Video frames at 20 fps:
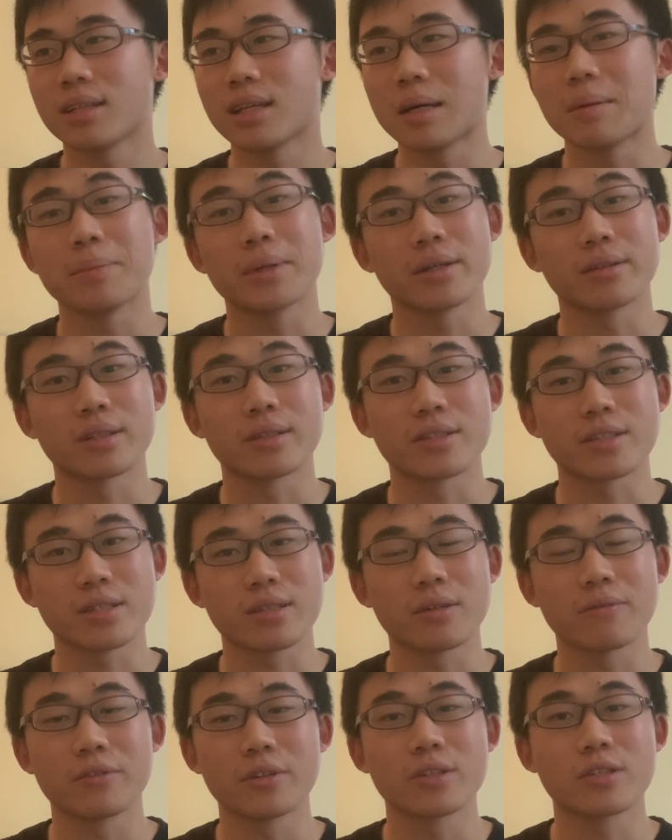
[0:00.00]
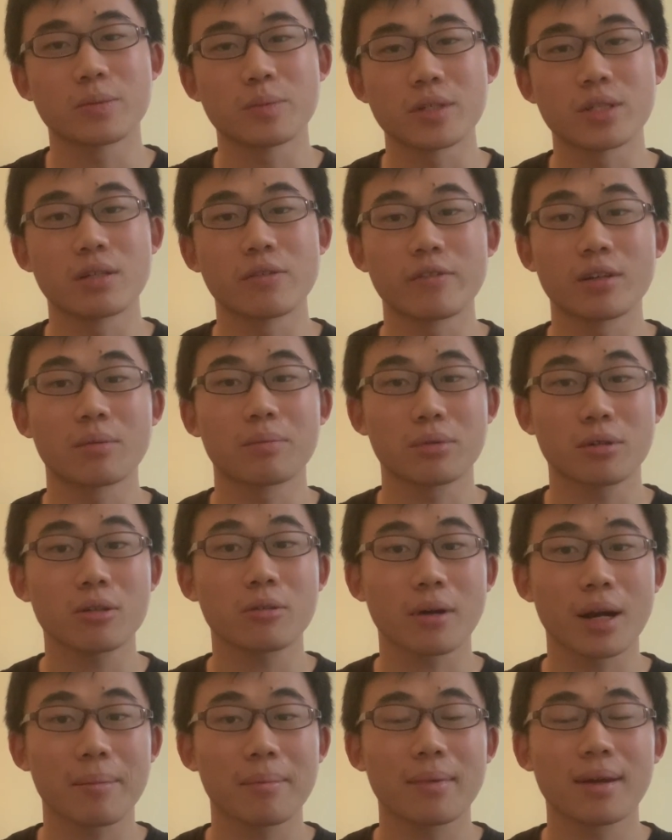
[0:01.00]
opinions of this specific
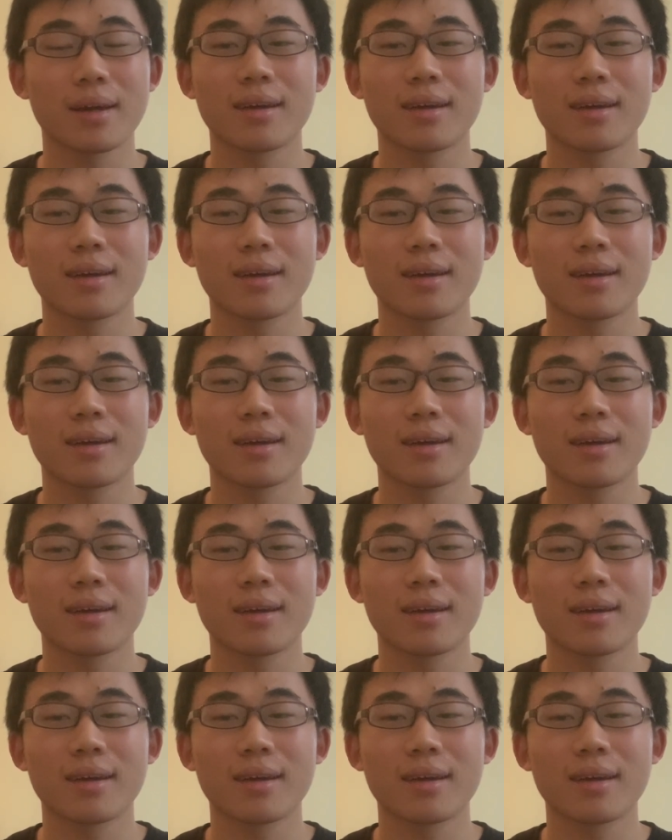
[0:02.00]
program.